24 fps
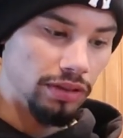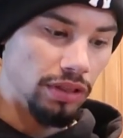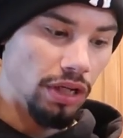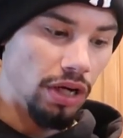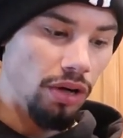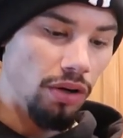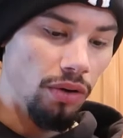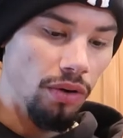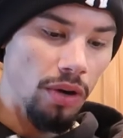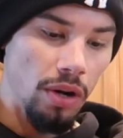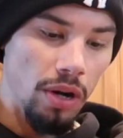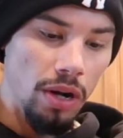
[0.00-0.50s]

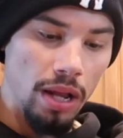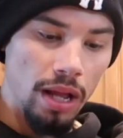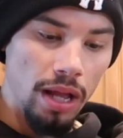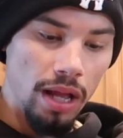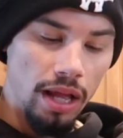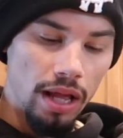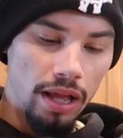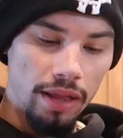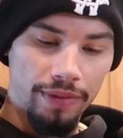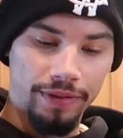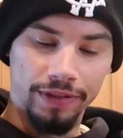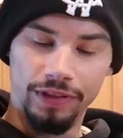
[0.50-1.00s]
So
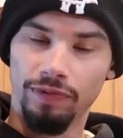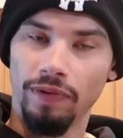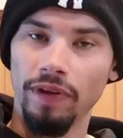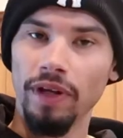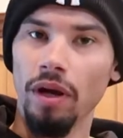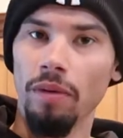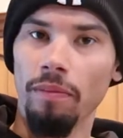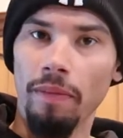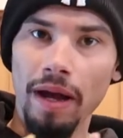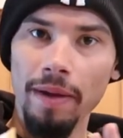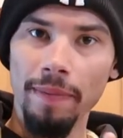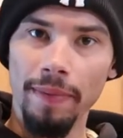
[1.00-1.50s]
this
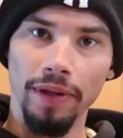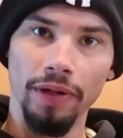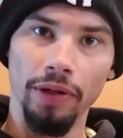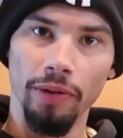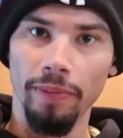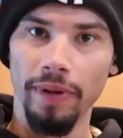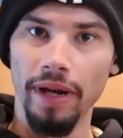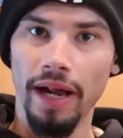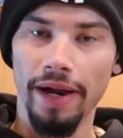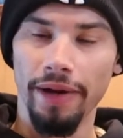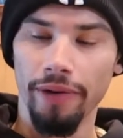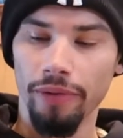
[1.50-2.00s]
video might be a little
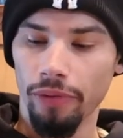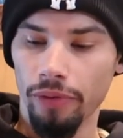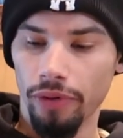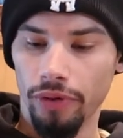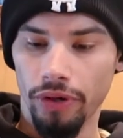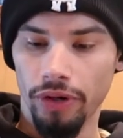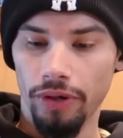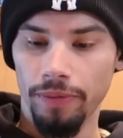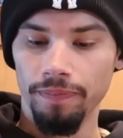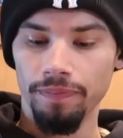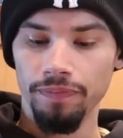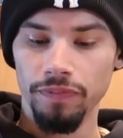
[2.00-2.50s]
bit out of
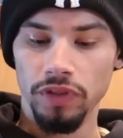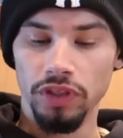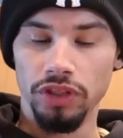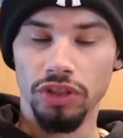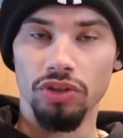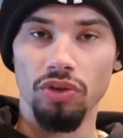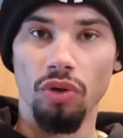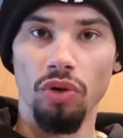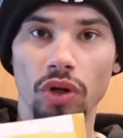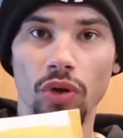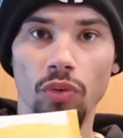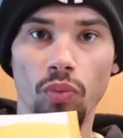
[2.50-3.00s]
order. This
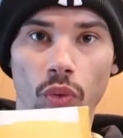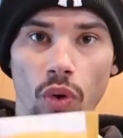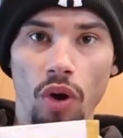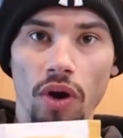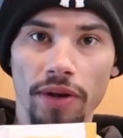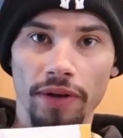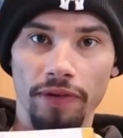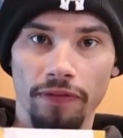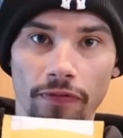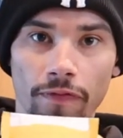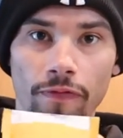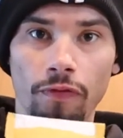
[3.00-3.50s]
is only
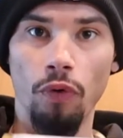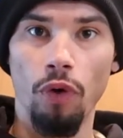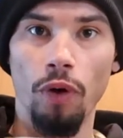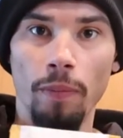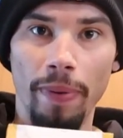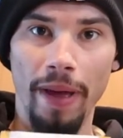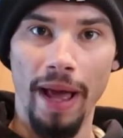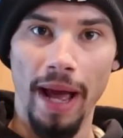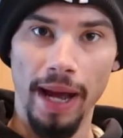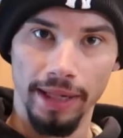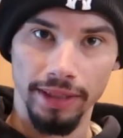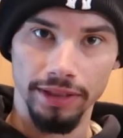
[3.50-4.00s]
one of four
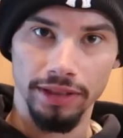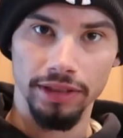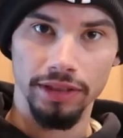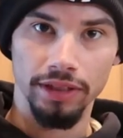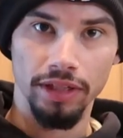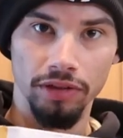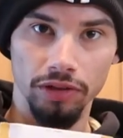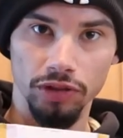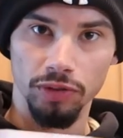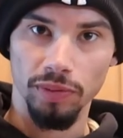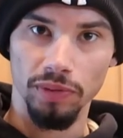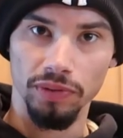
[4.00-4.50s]
packages
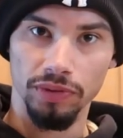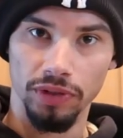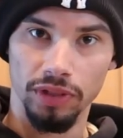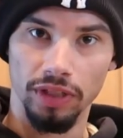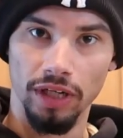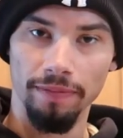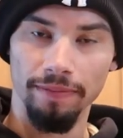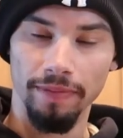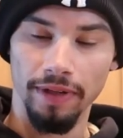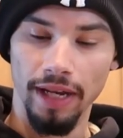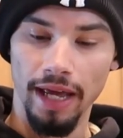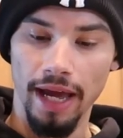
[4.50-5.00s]
that are supposed to
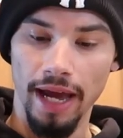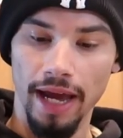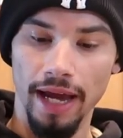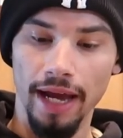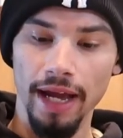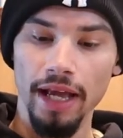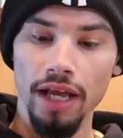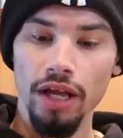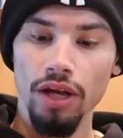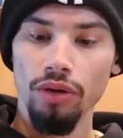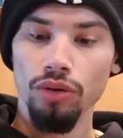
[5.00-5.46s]
come today.